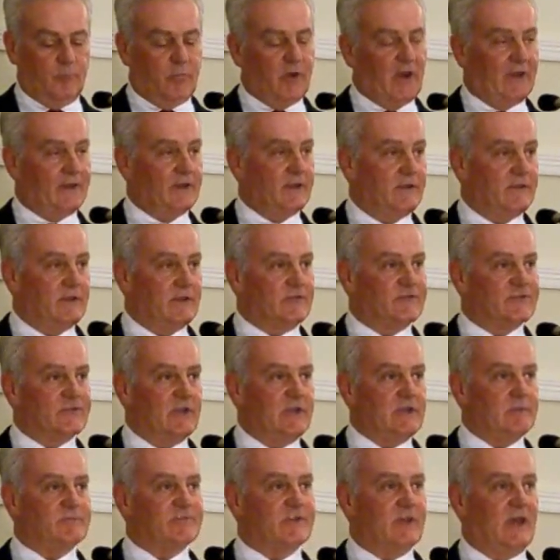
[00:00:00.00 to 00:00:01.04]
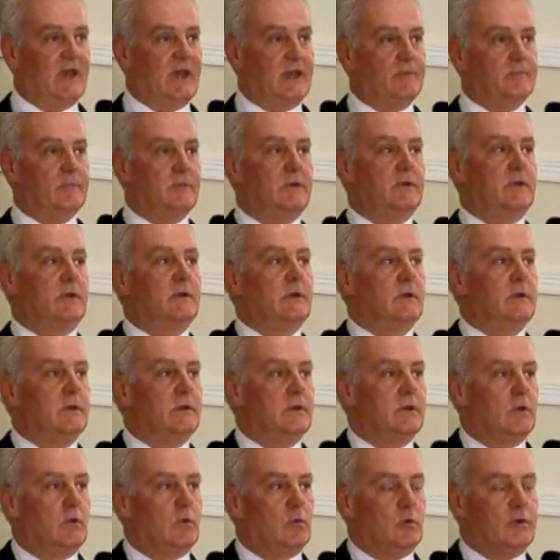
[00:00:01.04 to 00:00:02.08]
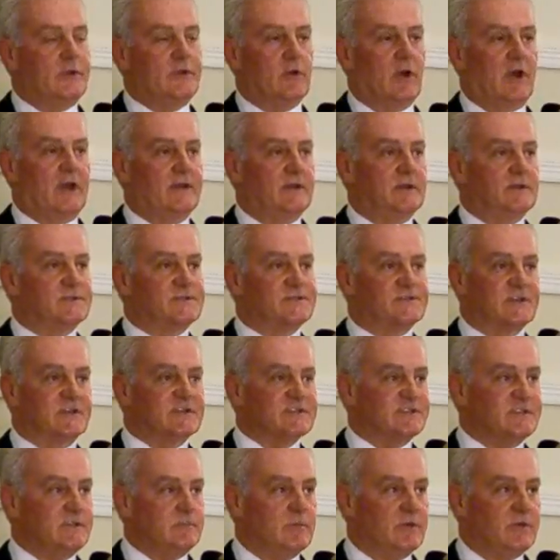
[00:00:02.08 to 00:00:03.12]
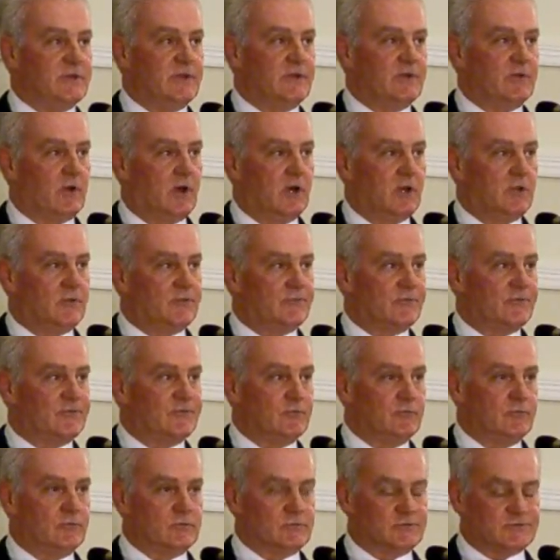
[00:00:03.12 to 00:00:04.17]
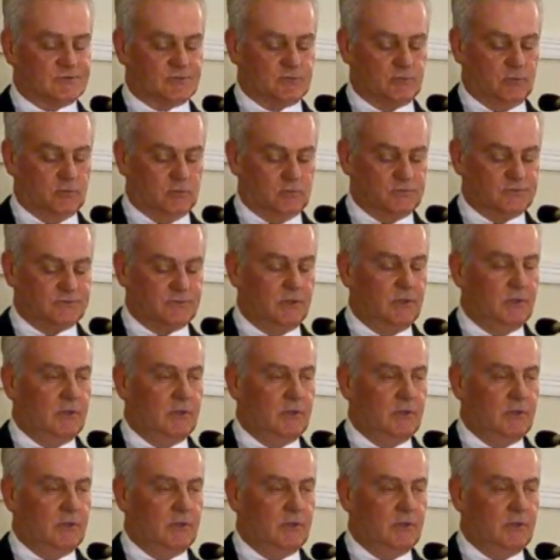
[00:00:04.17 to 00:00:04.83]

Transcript: But in the same time, we got $60 million for 2 new schools.